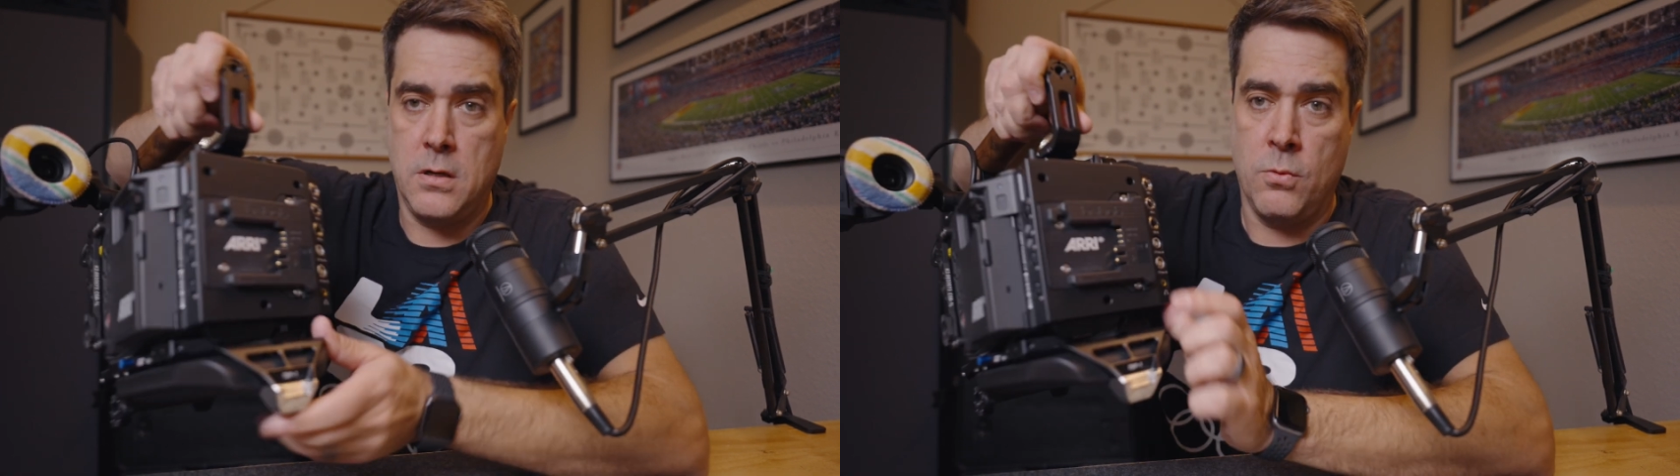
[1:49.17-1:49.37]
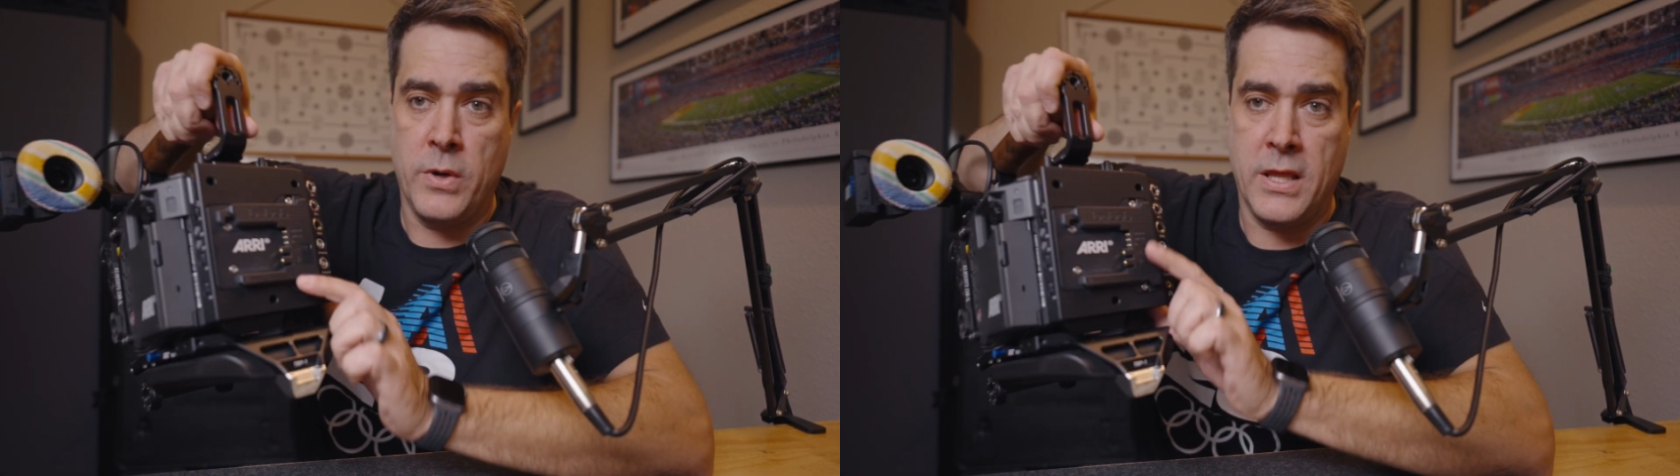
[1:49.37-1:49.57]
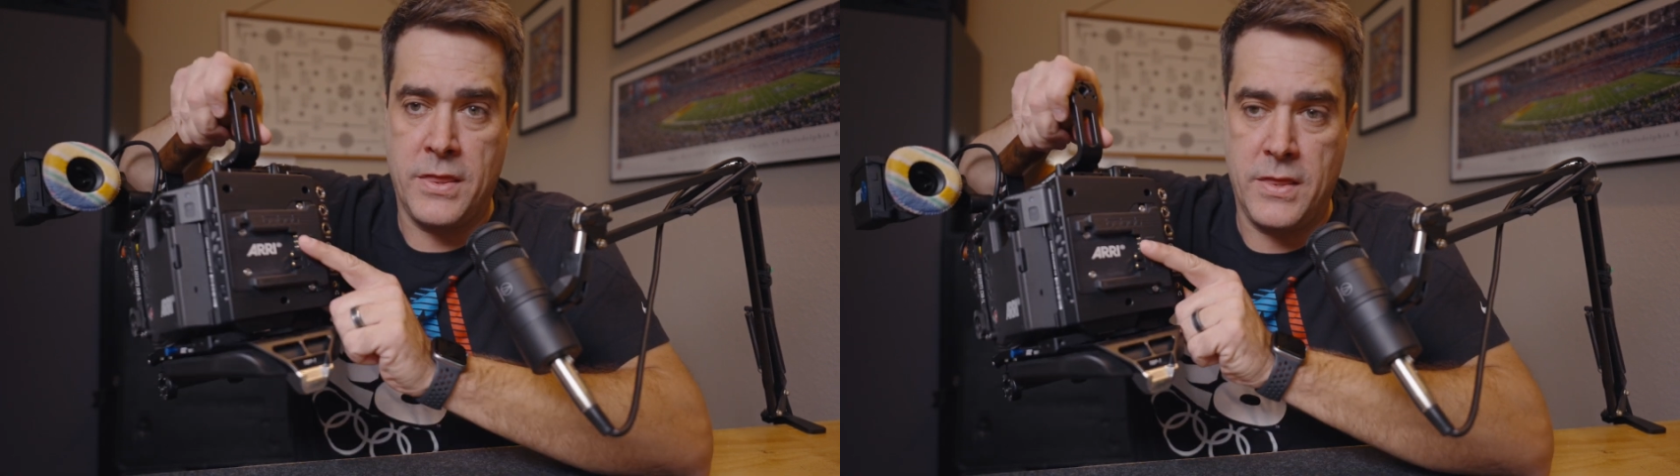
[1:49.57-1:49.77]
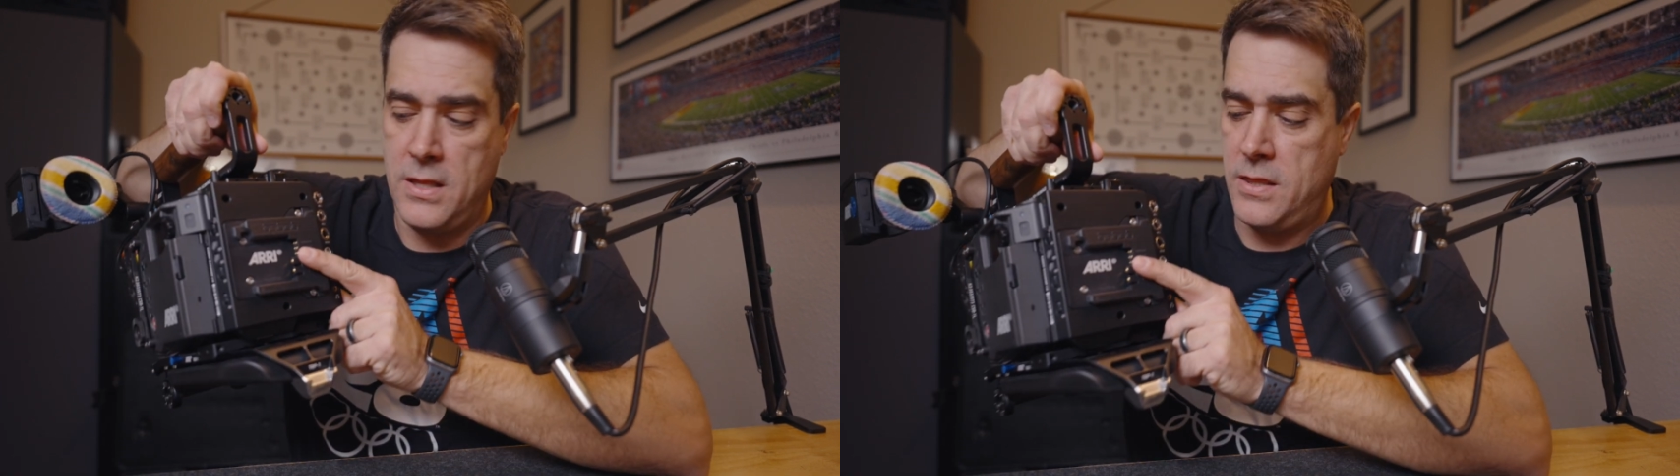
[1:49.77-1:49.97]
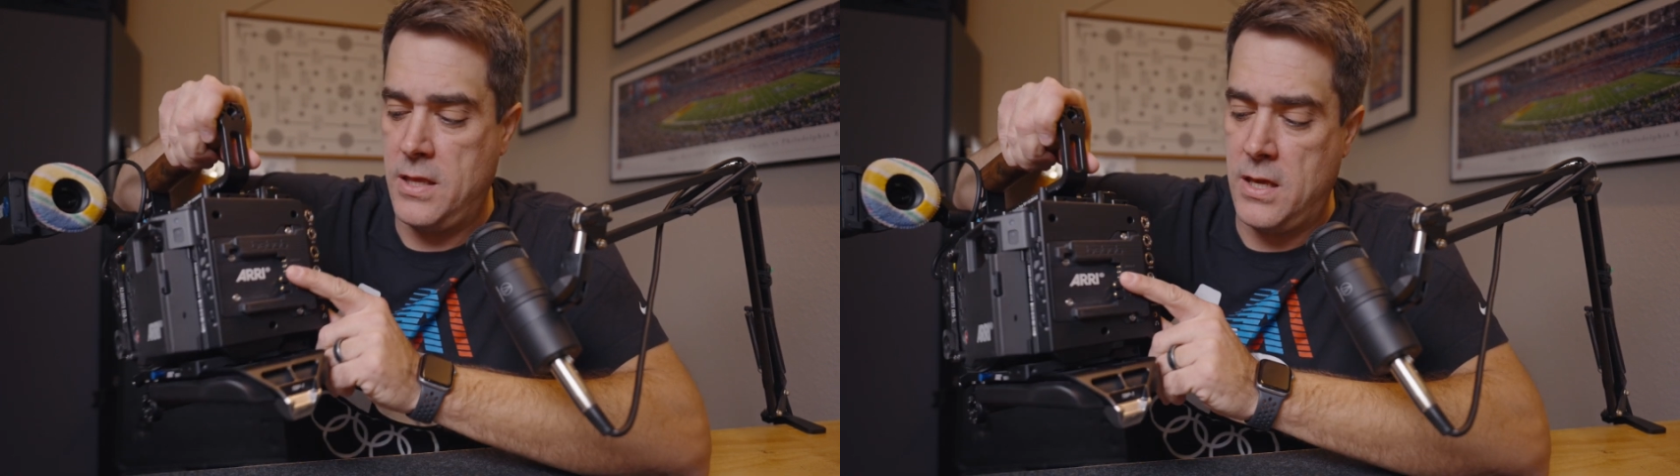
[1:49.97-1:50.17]
with
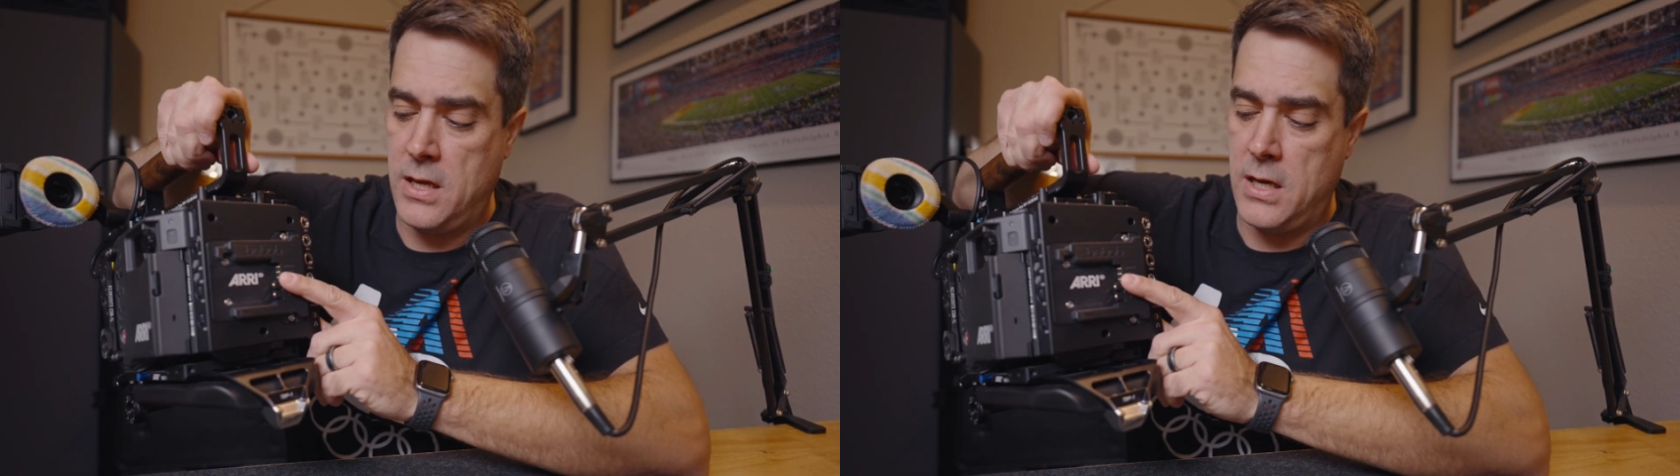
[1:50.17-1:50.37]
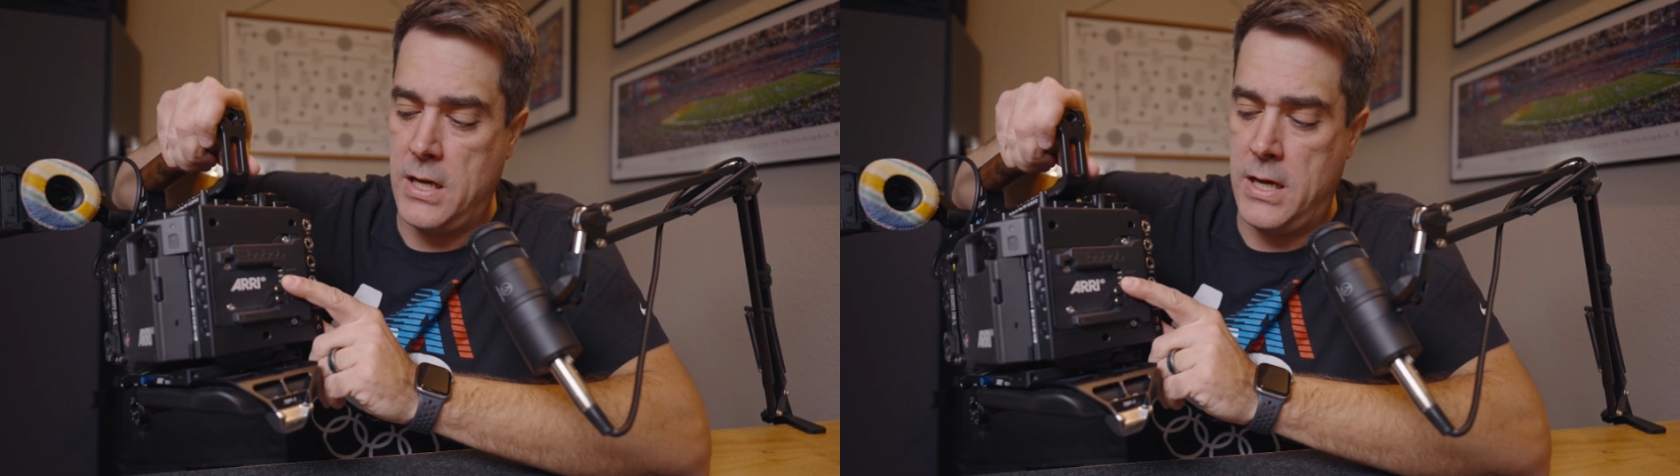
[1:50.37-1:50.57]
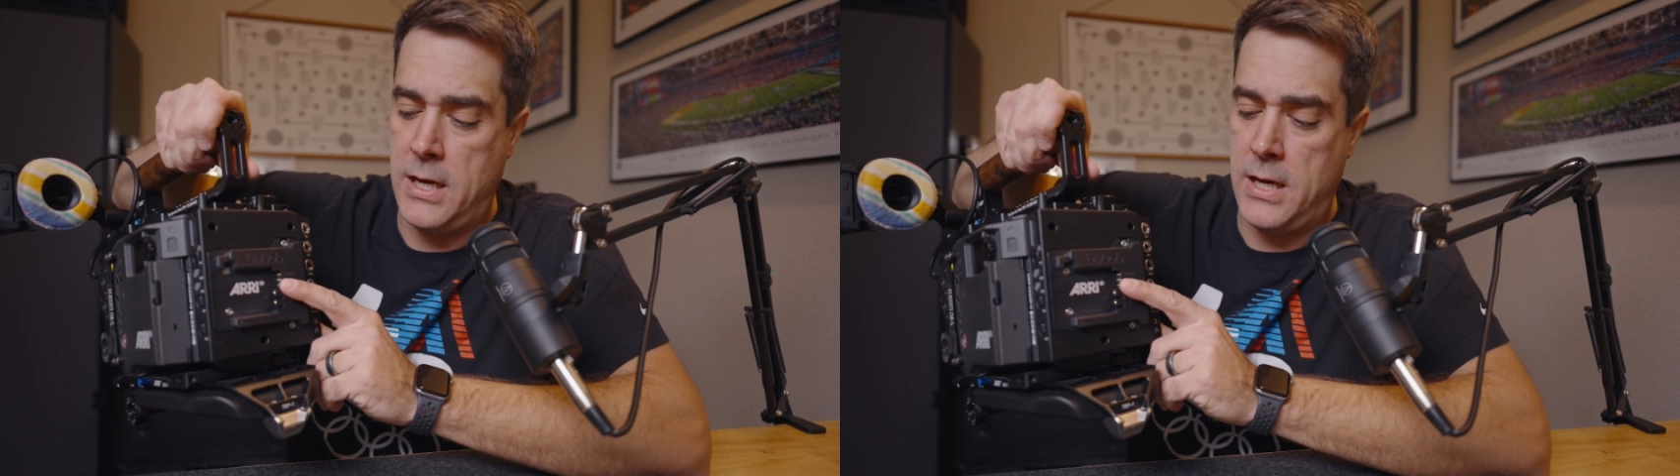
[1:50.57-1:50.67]
the